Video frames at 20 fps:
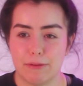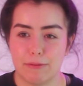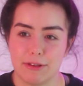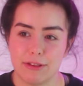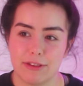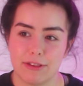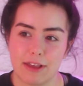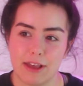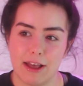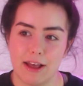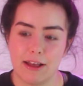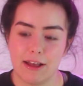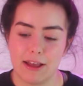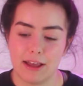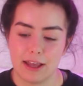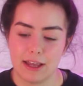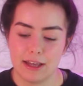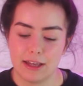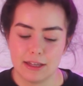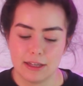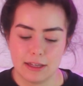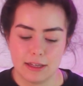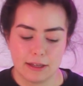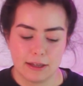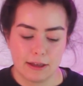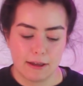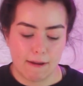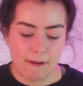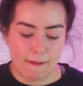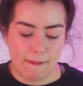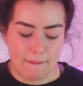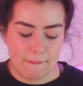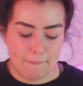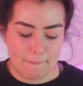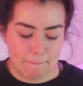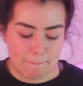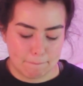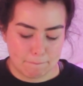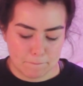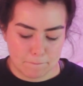Once I
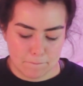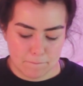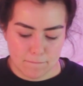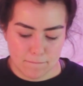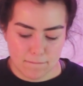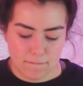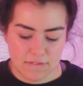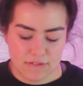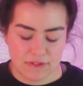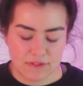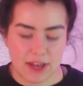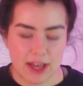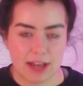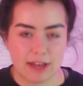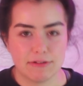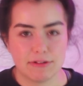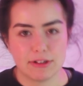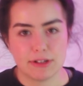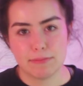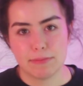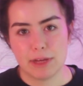found